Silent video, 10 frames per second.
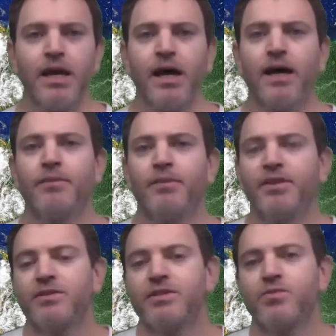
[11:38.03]
but
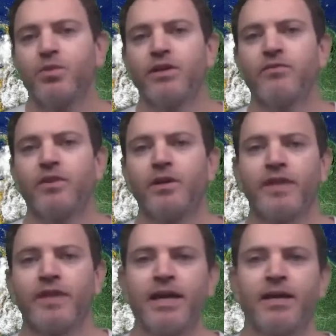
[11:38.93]
there is work involved,
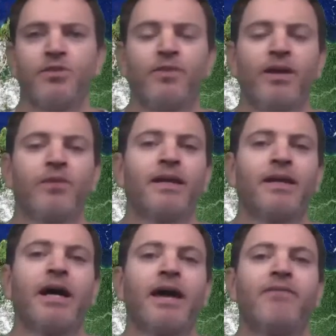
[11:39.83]
and you may or may
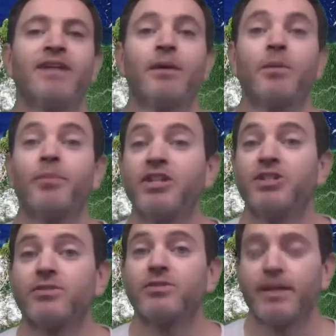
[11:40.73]
not have the time or
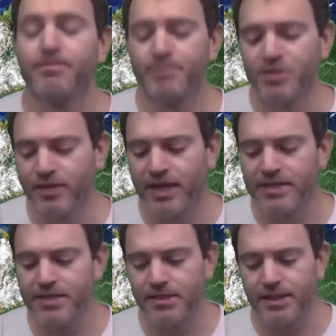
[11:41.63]
patience, right? So
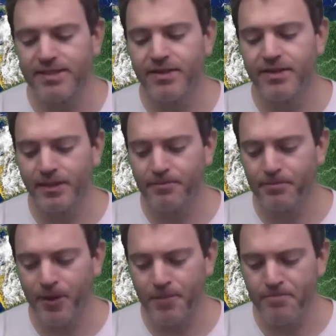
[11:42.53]
that's a thing.
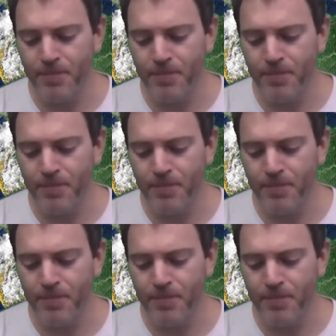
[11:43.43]
Okay.